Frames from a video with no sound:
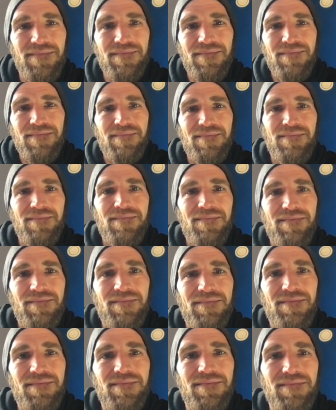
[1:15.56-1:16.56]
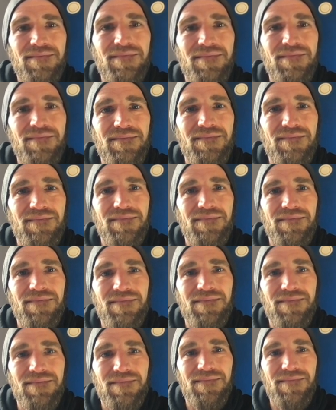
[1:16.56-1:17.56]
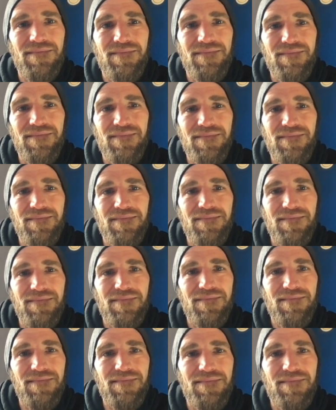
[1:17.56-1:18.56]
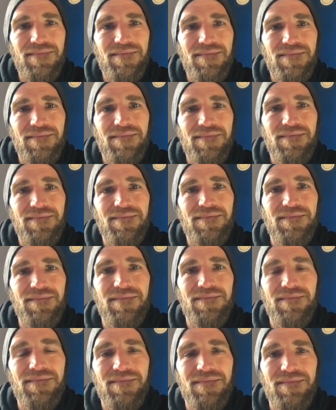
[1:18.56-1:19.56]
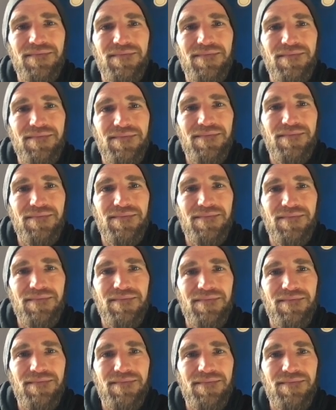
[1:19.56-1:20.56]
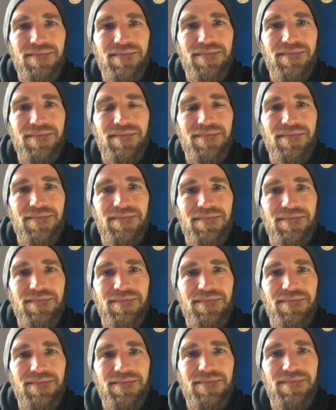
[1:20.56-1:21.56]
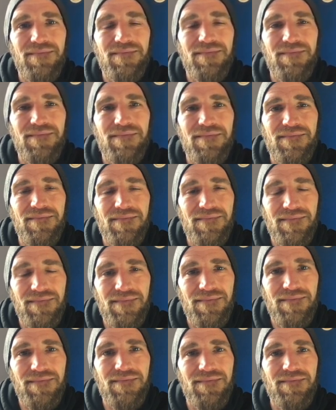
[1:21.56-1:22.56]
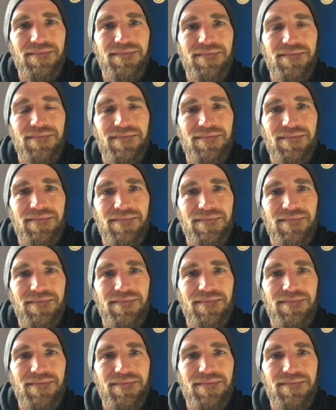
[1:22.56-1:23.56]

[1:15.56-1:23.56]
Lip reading: (not speaking)